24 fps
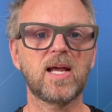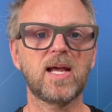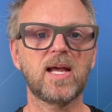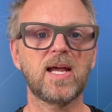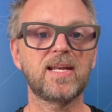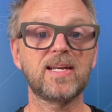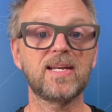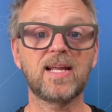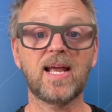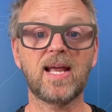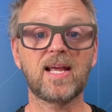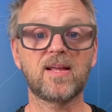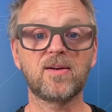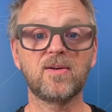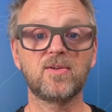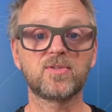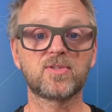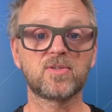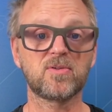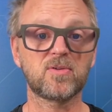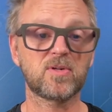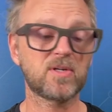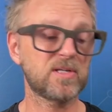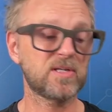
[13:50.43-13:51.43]
and I can
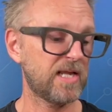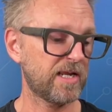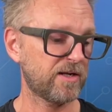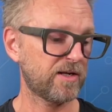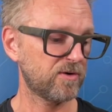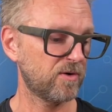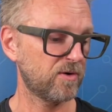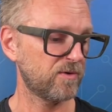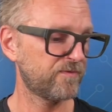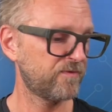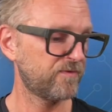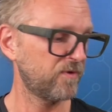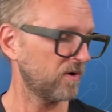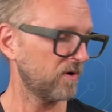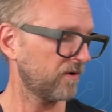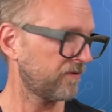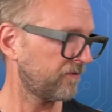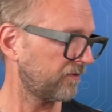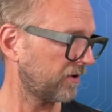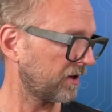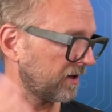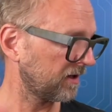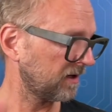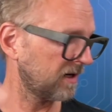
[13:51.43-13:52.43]
also like go full
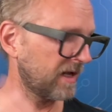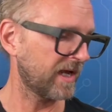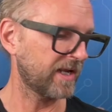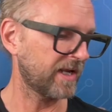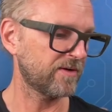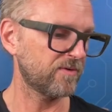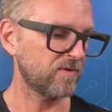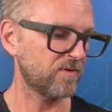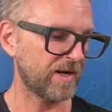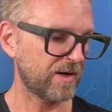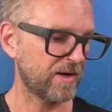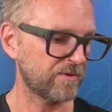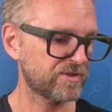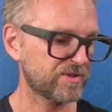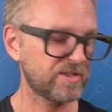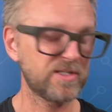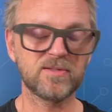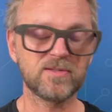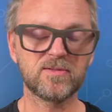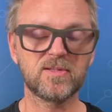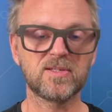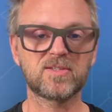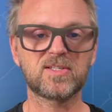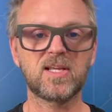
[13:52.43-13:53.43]
throttle and you'll now
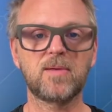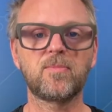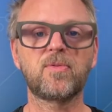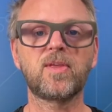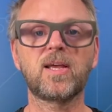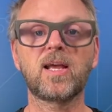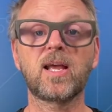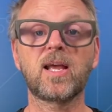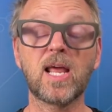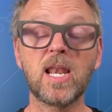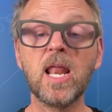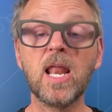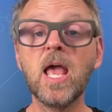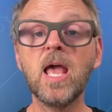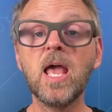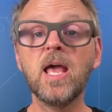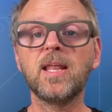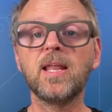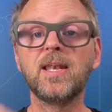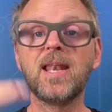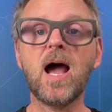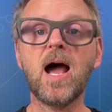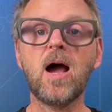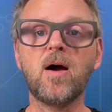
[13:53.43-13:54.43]
see the same thing again.
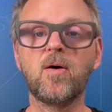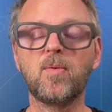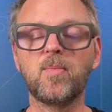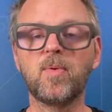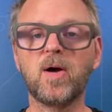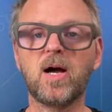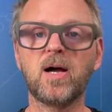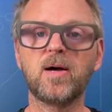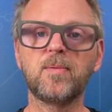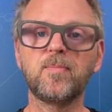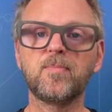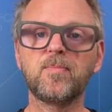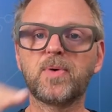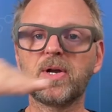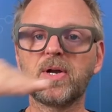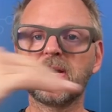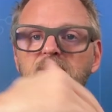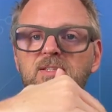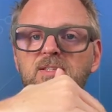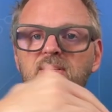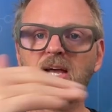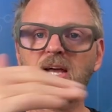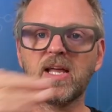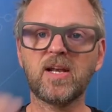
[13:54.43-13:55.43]
Now, um, but
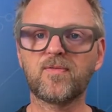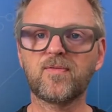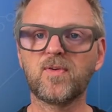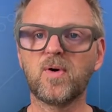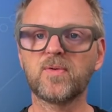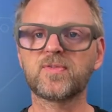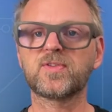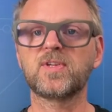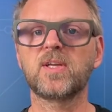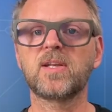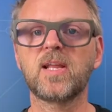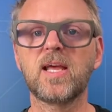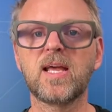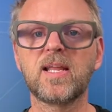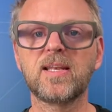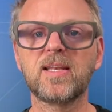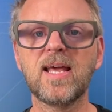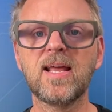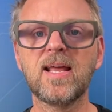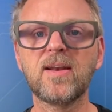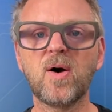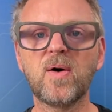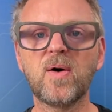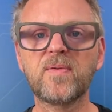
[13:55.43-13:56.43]
it's kind of offset and
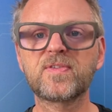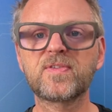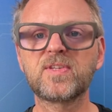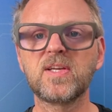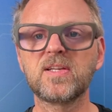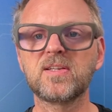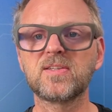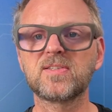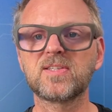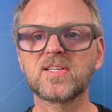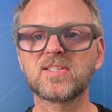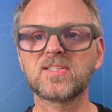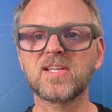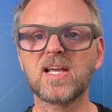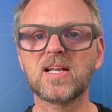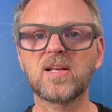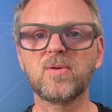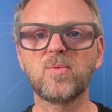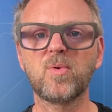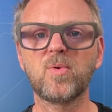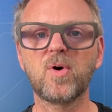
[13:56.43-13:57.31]
that offset is exactly